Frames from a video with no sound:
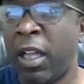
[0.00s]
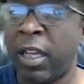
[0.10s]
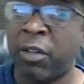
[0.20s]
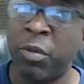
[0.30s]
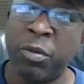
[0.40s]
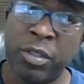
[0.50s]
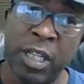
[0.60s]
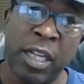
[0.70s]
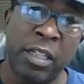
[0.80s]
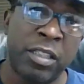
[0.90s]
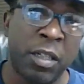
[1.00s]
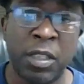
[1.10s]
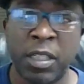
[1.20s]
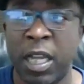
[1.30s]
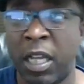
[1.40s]
like we were saying, some
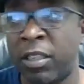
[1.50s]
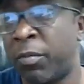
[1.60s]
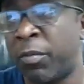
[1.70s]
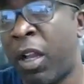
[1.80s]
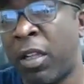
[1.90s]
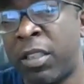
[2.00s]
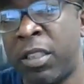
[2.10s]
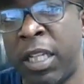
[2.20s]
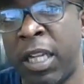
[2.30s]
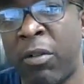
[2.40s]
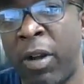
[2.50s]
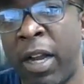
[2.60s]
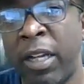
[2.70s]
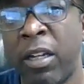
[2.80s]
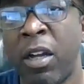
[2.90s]
of the nicer policies that I
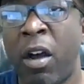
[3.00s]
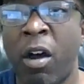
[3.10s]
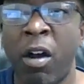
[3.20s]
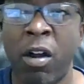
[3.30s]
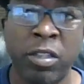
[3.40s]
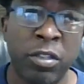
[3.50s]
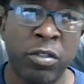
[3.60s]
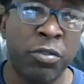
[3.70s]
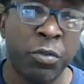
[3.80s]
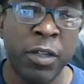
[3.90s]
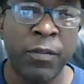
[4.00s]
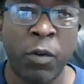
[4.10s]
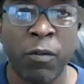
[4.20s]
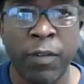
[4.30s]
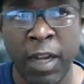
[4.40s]
write are two, three,
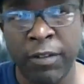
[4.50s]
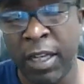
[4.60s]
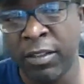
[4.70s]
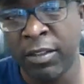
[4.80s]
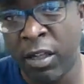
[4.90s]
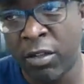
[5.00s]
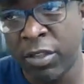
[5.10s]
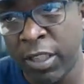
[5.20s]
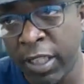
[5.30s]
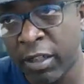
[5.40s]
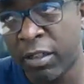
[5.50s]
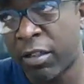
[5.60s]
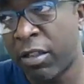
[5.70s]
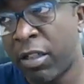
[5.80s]
four, $5,000 a year